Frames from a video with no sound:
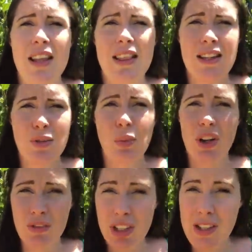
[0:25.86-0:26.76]
this
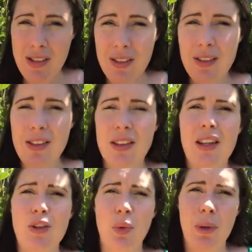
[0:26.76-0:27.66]
one reason
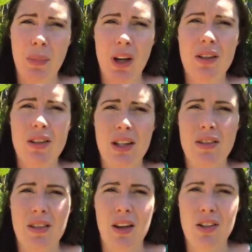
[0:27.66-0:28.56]
is why marketing is
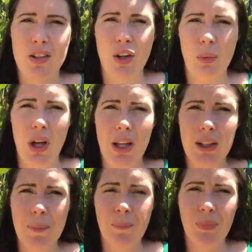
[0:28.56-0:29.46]
starting to not
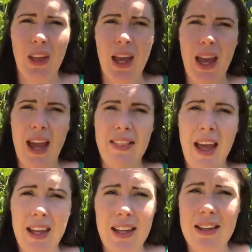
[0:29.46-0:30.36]
work. And
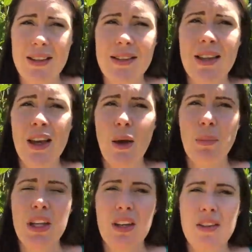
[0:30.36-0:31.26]
that is
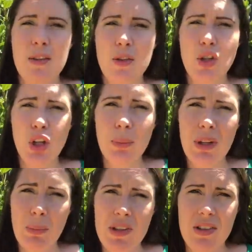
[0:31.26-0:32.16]
because too
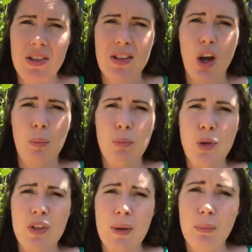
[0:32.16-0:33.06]
many businesses are
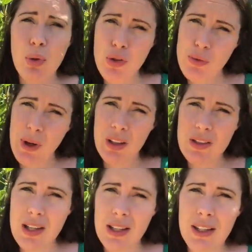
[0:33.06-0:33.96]
using push
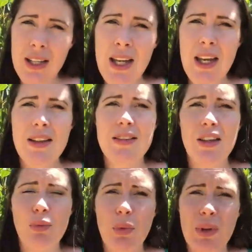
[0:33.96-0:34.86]
marketing instead
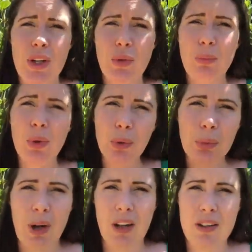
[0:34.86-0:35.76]
of what we call pull
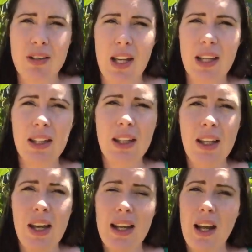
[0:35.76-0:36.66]
marketing.
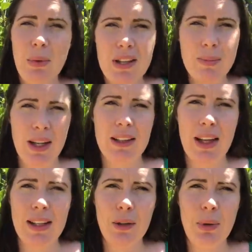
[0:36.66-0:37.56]
Now, let me explain
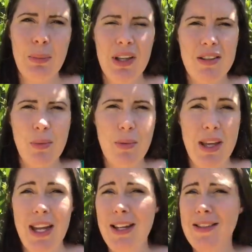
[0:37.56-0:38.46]
that a little bit because it won't
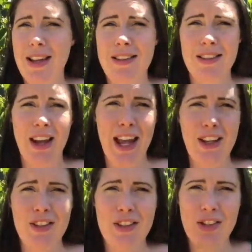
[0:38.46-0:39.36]
make any sense and I hate
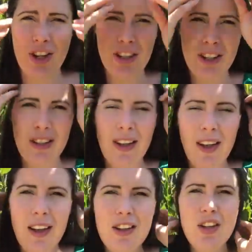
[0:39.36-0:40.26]
using jargon.
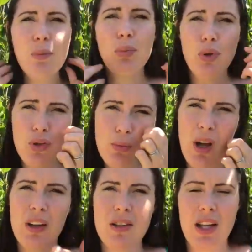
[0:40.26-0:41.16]
So push
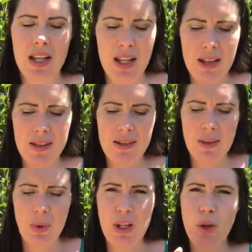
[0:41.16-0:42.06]
marketing is
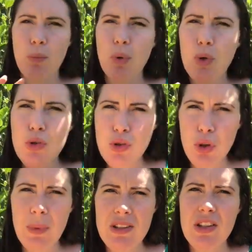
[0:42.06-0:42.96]
where you push
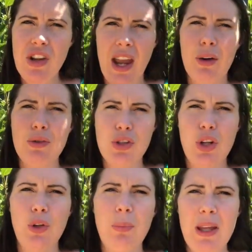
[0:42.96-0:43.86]
your message out
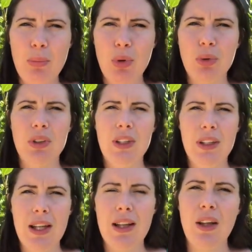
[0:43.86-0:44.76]
to people
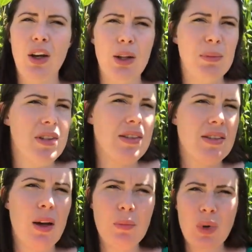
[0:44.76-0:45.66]
in the hope that
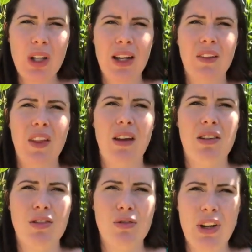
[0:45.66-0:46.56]
someone out there
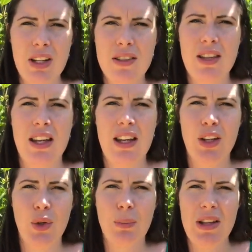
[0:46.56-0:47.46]
is ready to hear
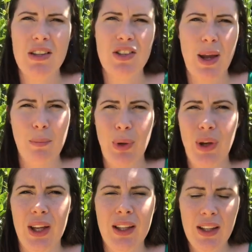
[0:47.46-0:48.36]
your message and
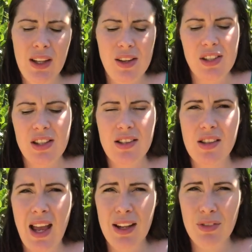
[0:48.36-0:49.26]
buy. So this is
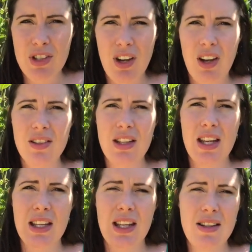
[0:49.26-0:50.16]

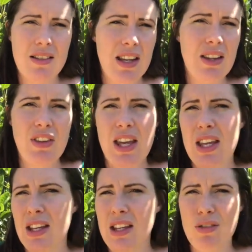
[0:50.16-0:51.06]
advertising, it's
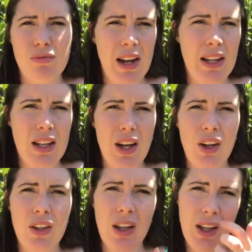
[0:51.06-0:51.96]
TV, it's
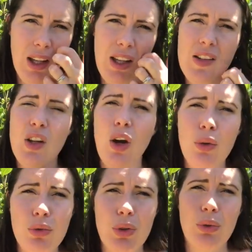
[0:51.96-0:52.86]
radio, it's
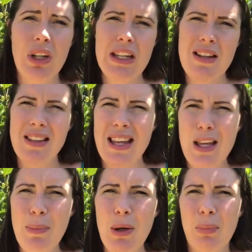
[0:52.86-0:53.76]
cold calling, it's
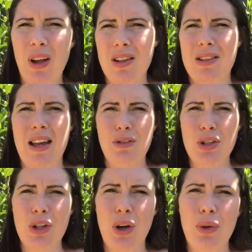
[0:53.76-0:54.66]
email blasts out
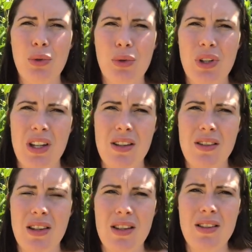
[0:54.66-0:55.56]
to cold
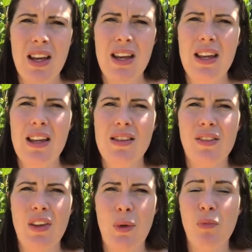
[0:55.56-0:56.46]
audiences, it's
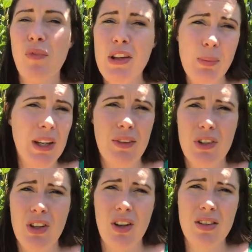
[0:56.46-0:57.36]
Facebook
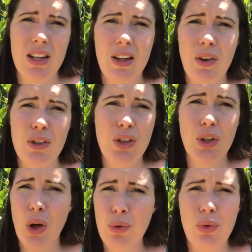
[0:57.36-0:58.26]
advertising to
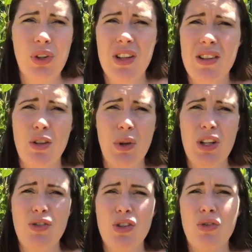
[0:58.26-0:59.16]
cold audiences where
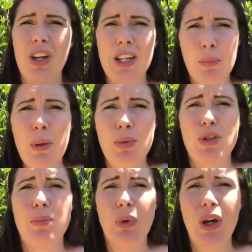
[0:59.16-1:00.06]
you just try and get people
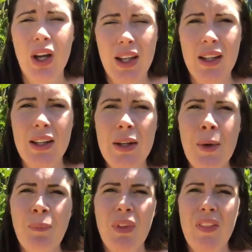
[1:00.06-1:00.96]
to buy.
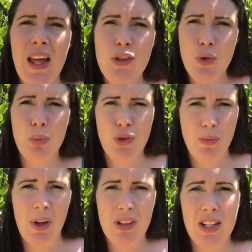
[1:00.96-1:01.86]
That's all push
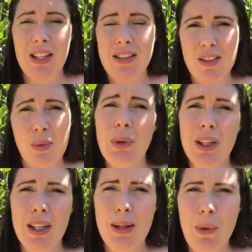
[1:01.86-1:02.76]
marketing and it doesn't
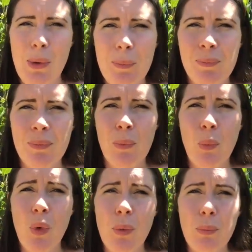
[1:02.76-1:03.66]
work anymore.
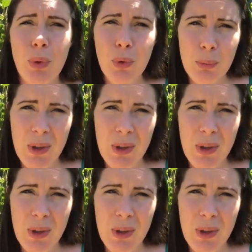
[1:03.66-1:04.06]
What pull